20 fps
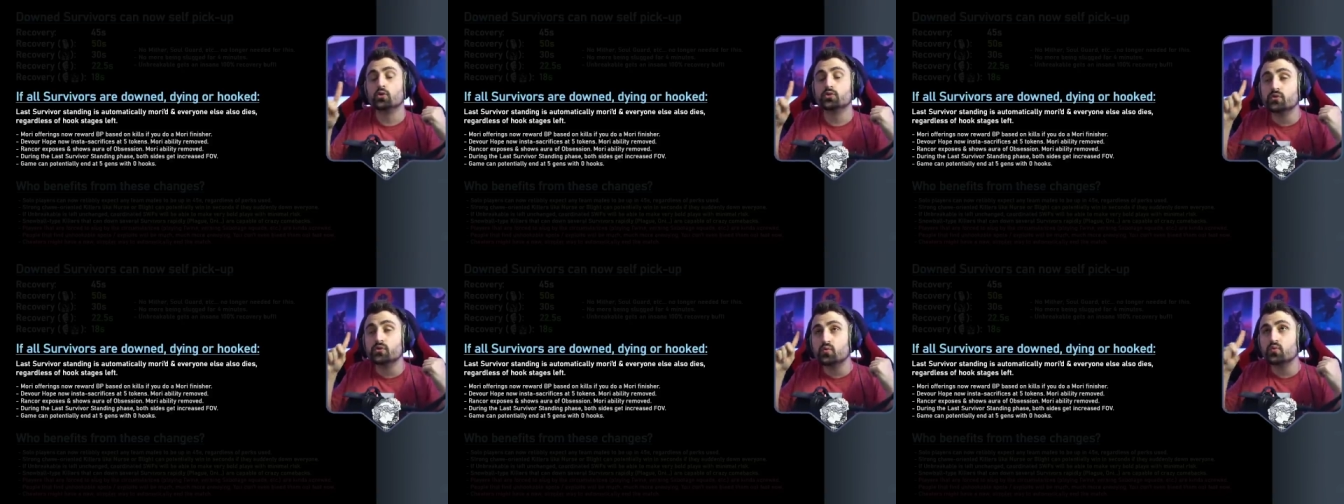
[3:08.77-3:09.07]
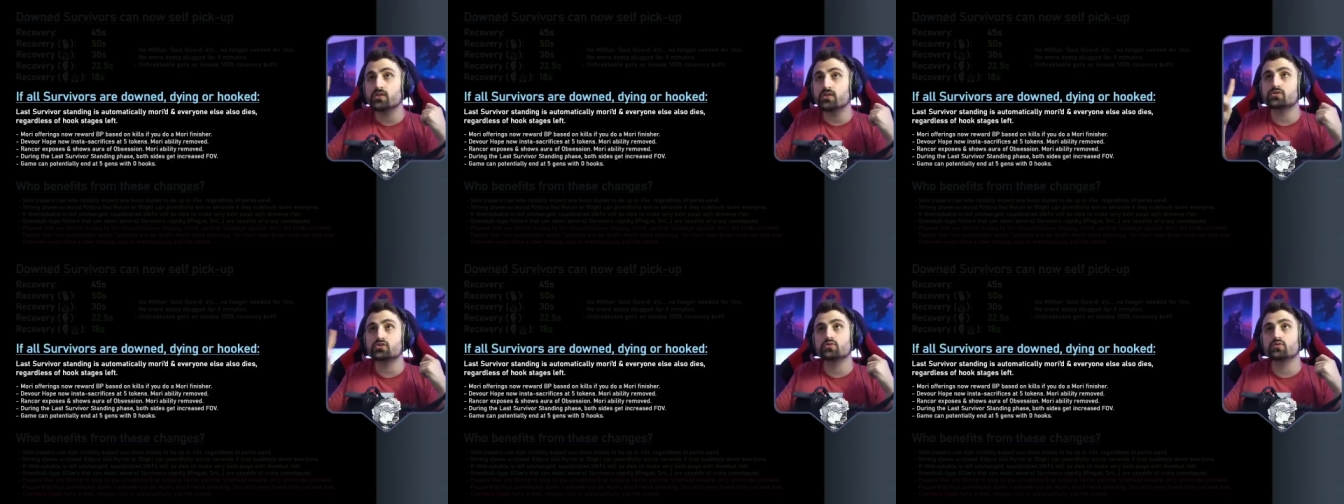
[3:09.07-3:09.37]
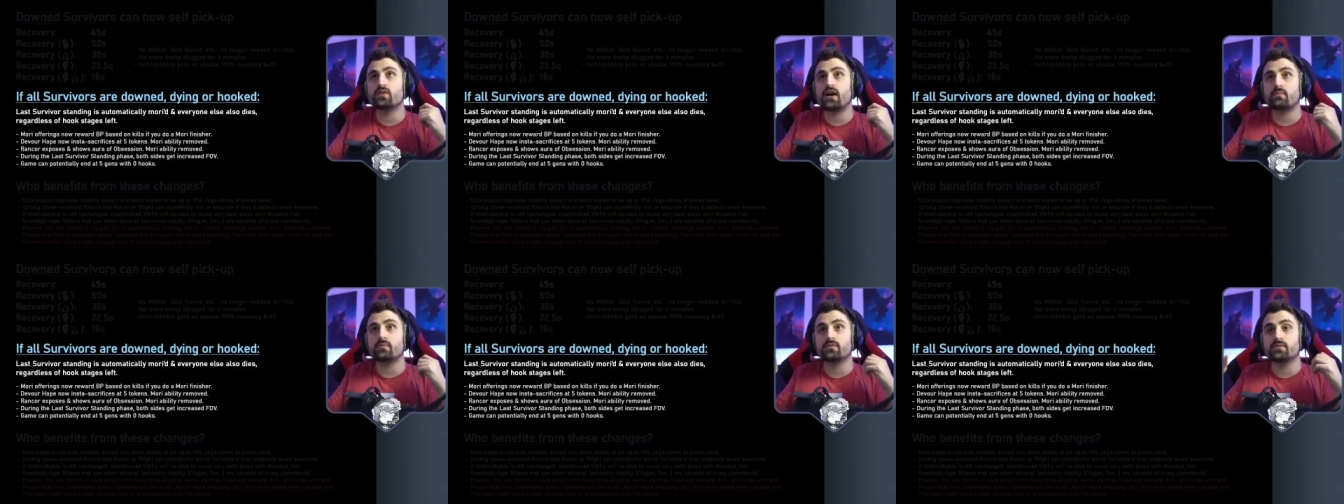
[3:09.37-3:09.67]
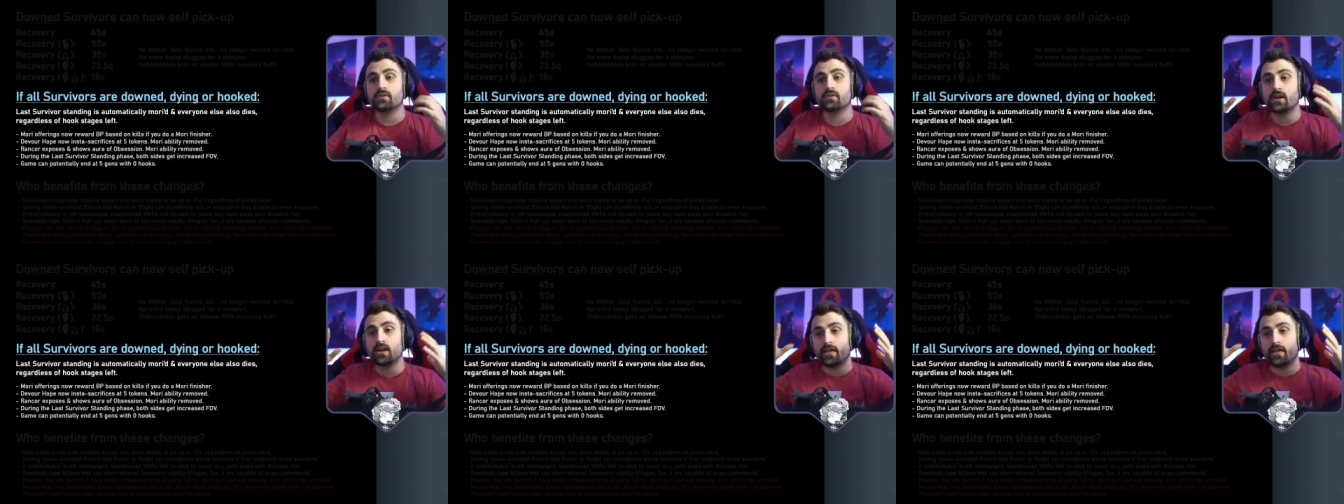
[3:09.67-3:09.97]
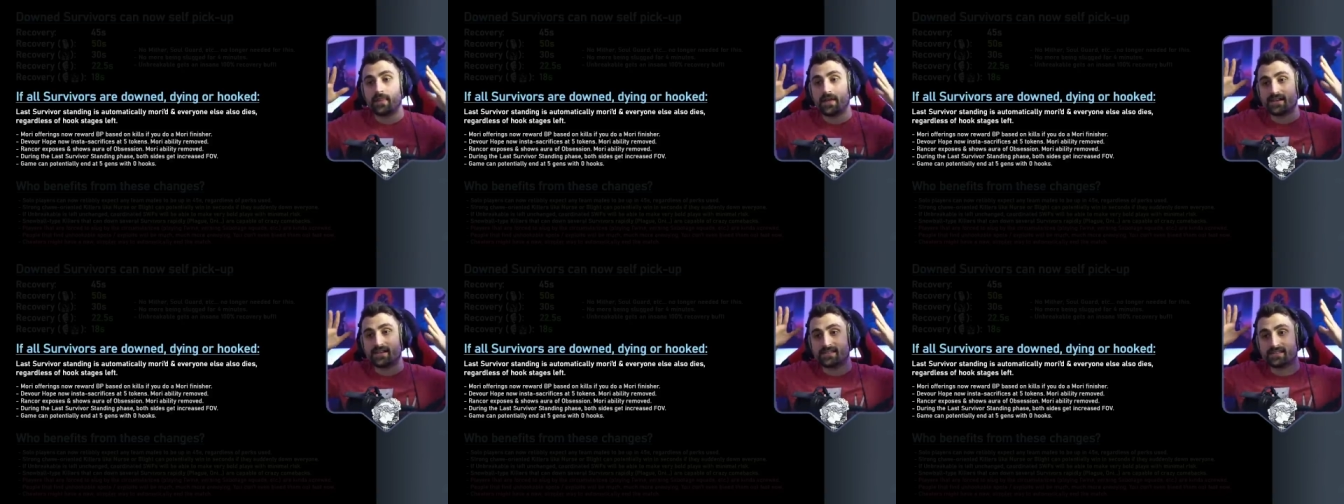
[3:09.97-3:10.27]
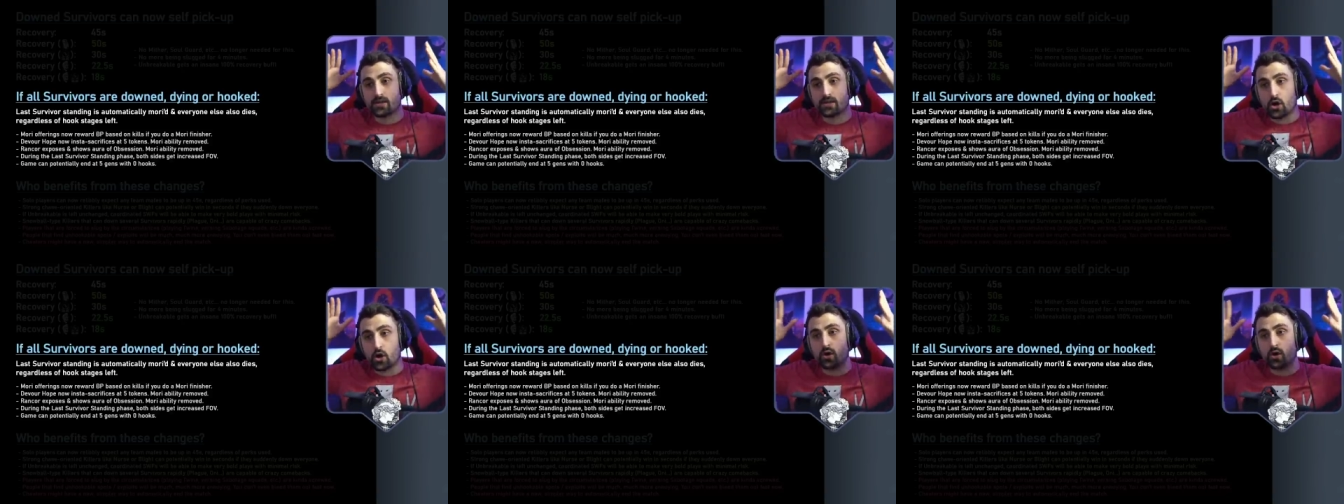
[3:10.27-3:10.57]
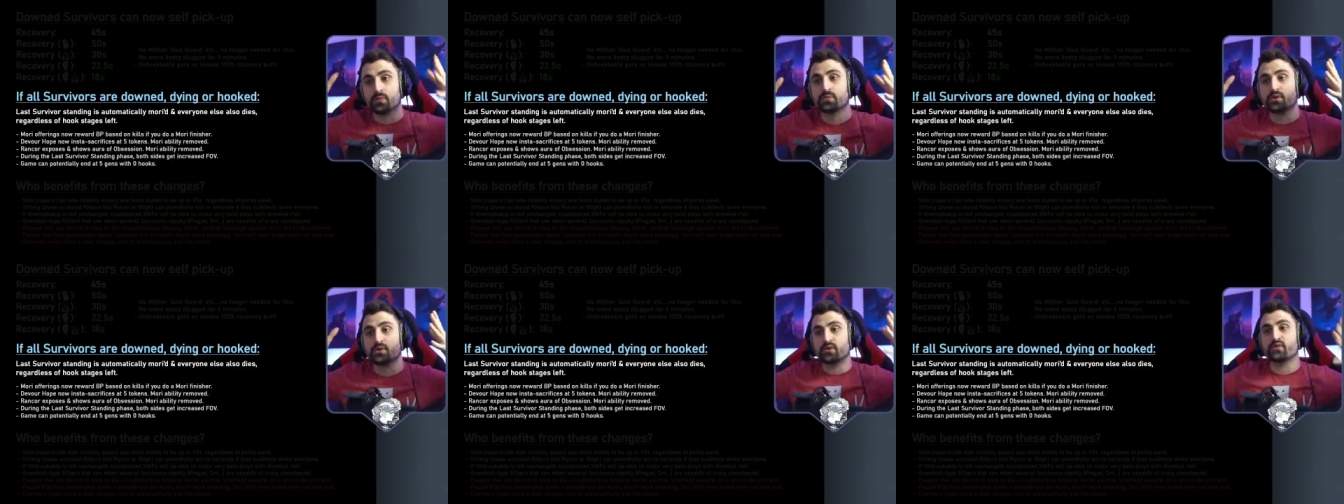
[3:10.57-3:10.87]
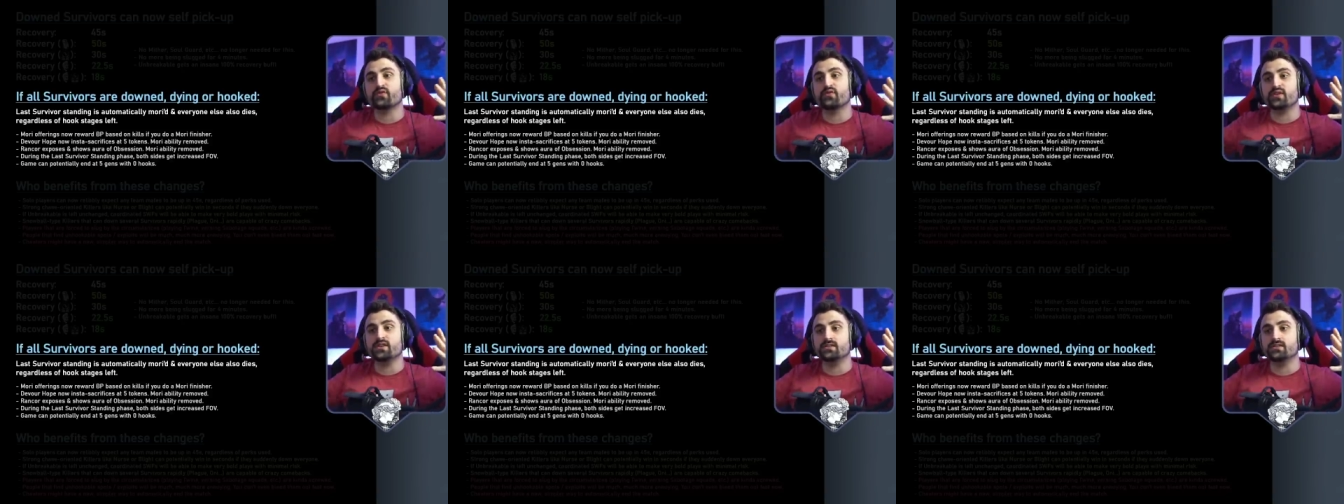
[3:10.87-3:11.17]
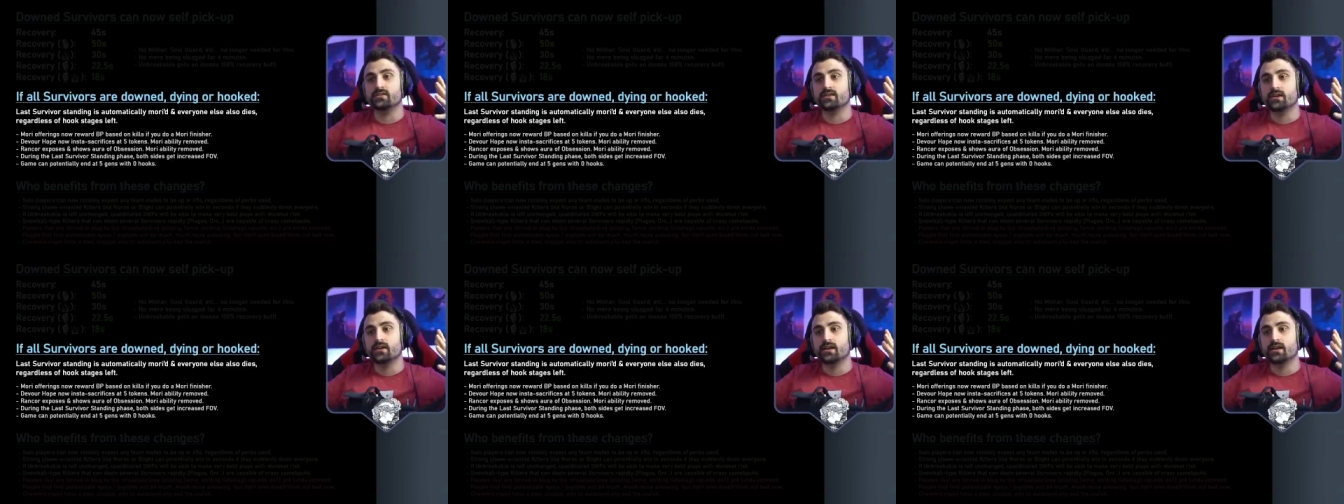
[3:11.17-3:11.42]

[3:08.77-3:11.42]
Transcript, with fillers: only one survivor that is on their feet,